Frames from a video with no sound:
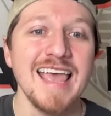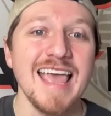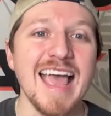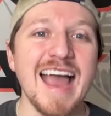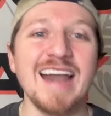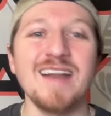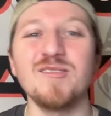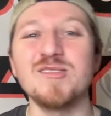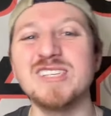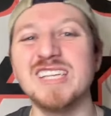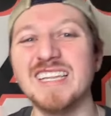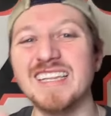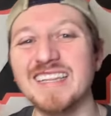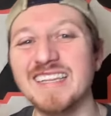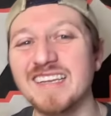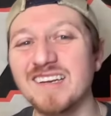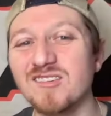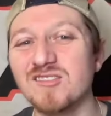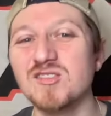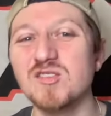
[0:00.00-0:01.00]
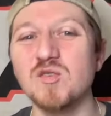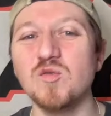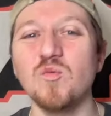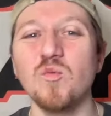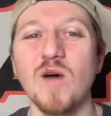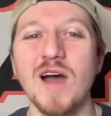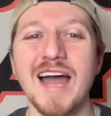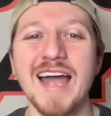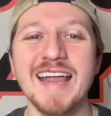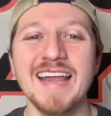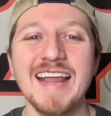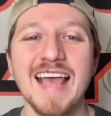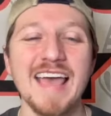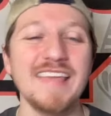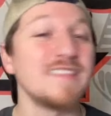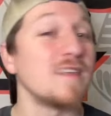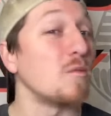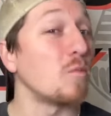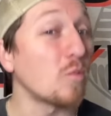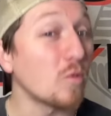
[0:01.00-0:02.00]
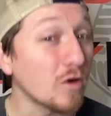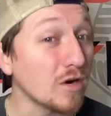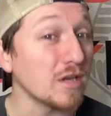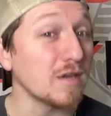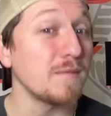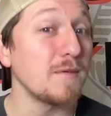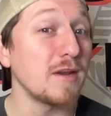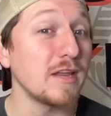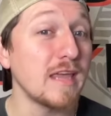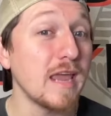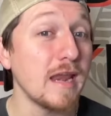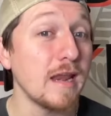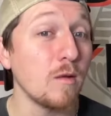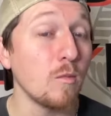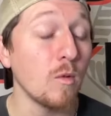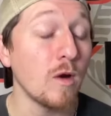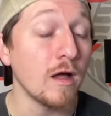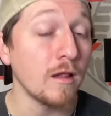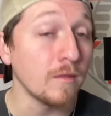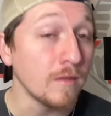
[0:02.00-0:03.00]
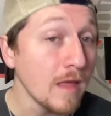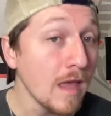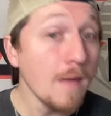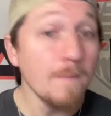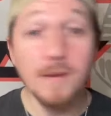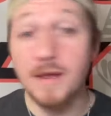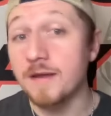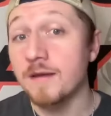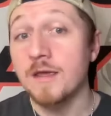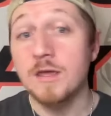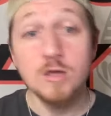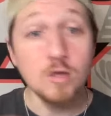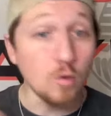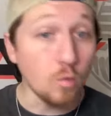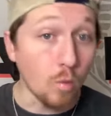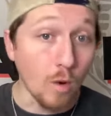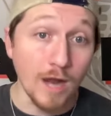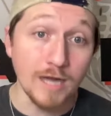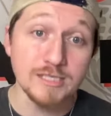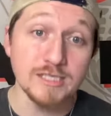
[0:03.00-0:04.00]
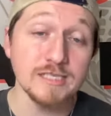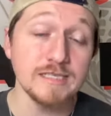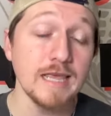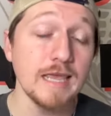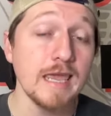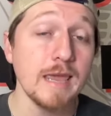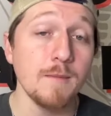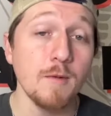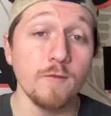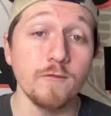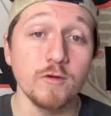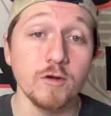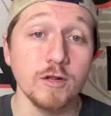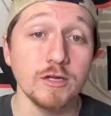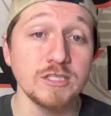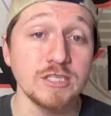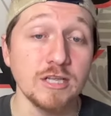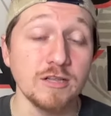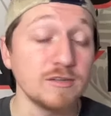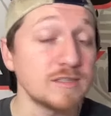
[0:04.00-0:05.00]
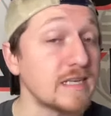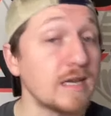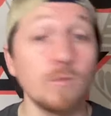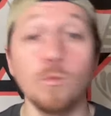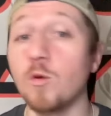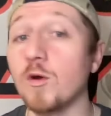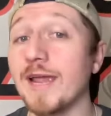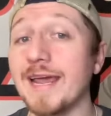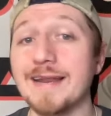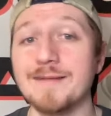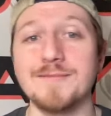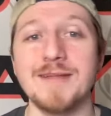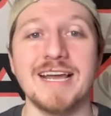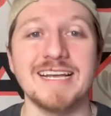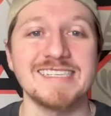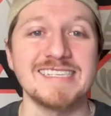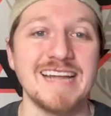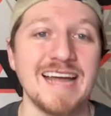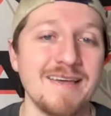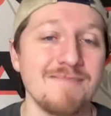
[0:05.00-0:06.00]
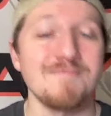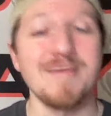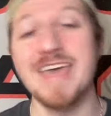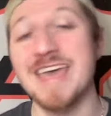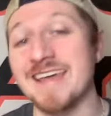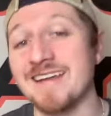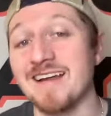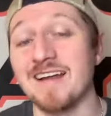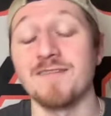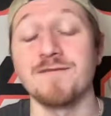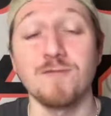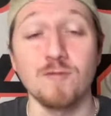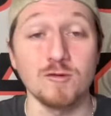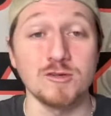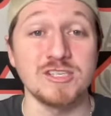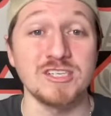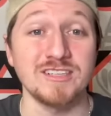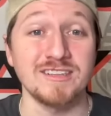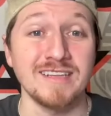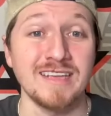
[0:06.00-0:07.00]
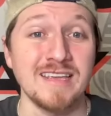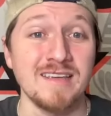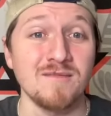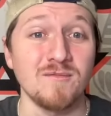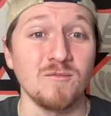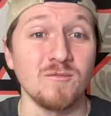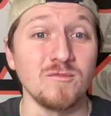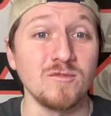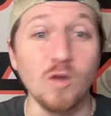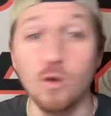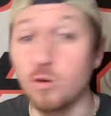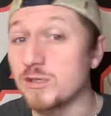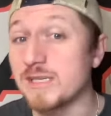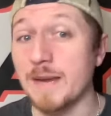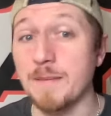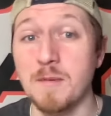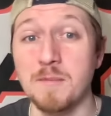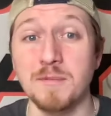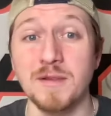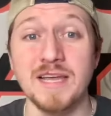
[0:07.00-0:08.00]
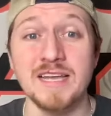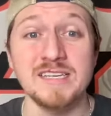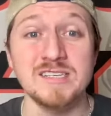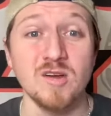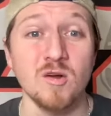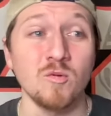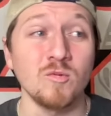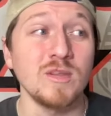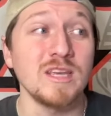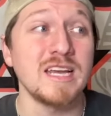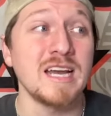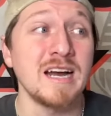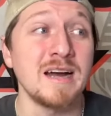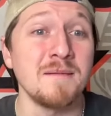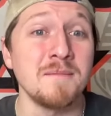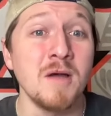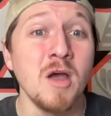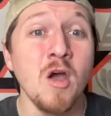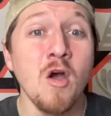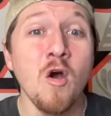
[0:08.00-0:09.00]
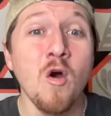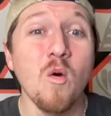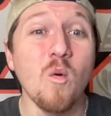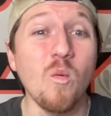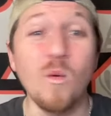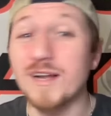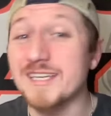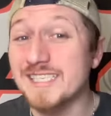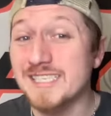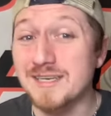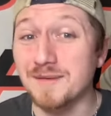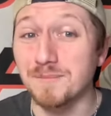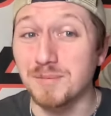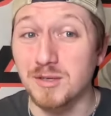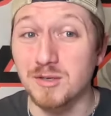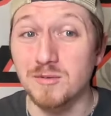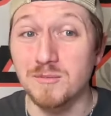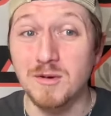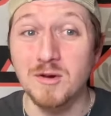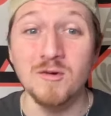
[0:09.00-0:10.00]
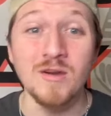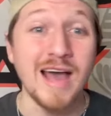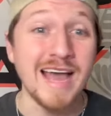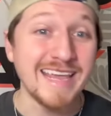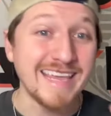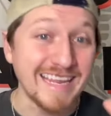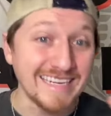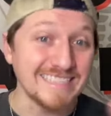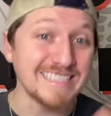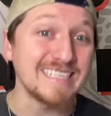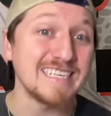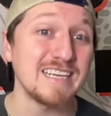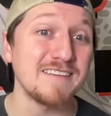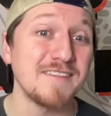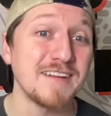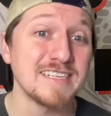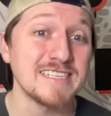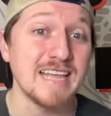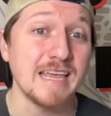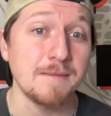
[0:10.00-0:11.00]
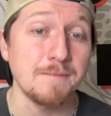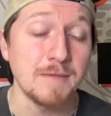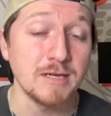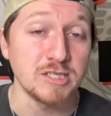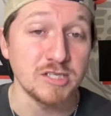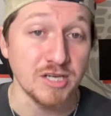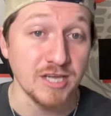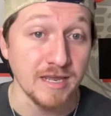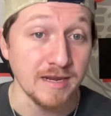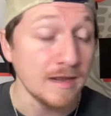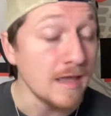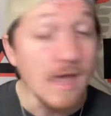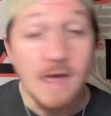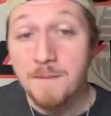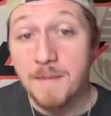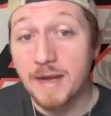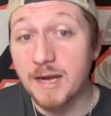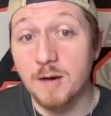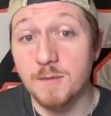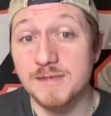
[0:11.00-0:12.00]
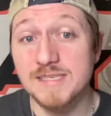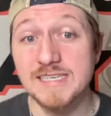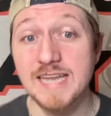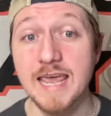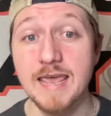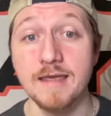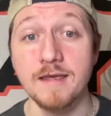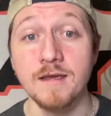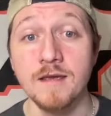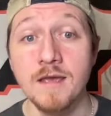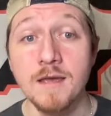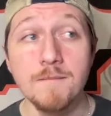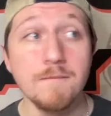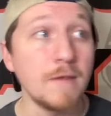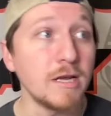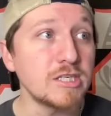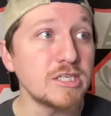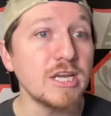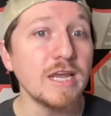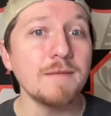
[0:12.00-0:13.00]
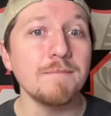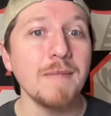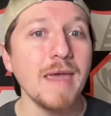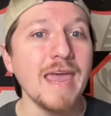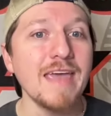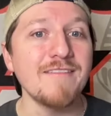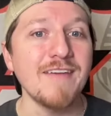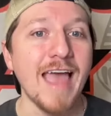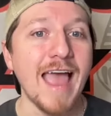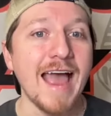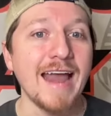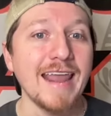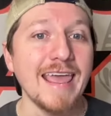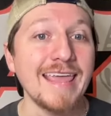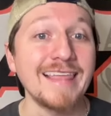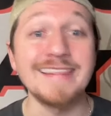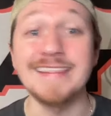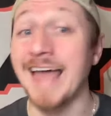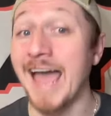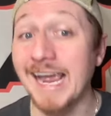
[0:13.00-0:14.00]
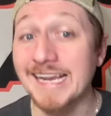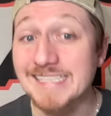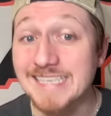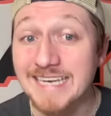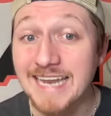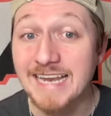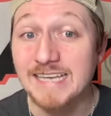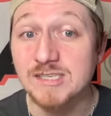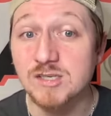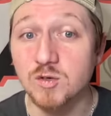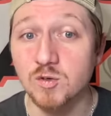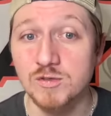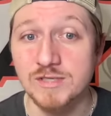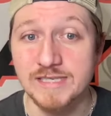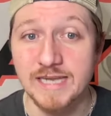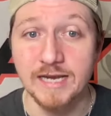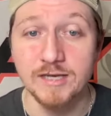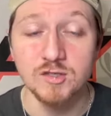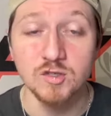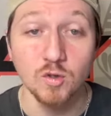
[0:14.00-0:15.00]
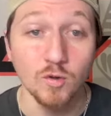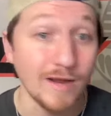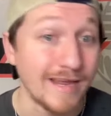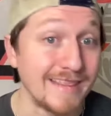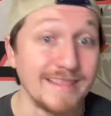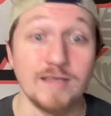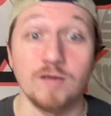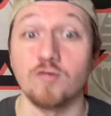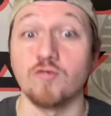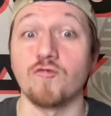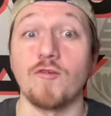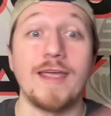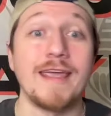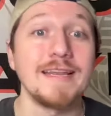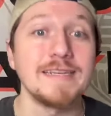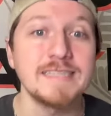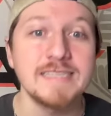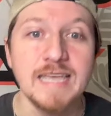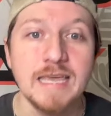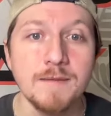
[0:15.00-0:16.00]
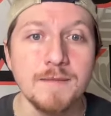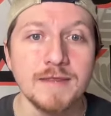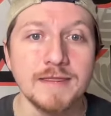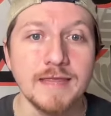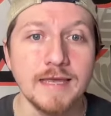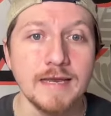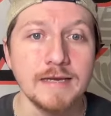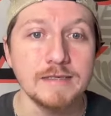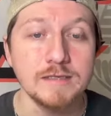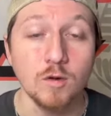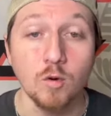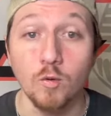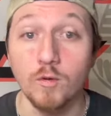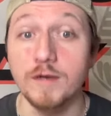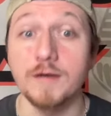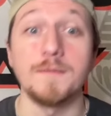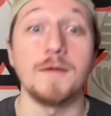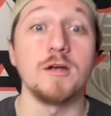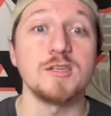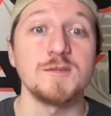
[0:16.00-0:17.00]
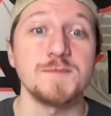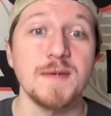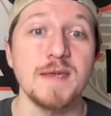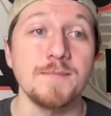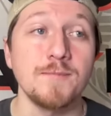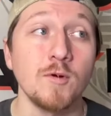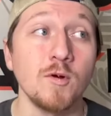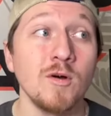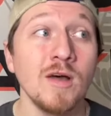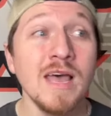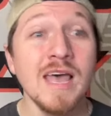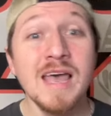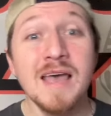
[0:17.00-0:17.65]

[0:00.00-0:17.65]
And it was a little too wide and they weren't communicating well, but you watch as they came over to each other and said, we'll get them next time. And unfortunately, those type of plays only come once in a blue moon against a defense like Michigan. Make no mistake, Michigan may have had a lackadaisical schedule in the grand scheme of things, according to most people,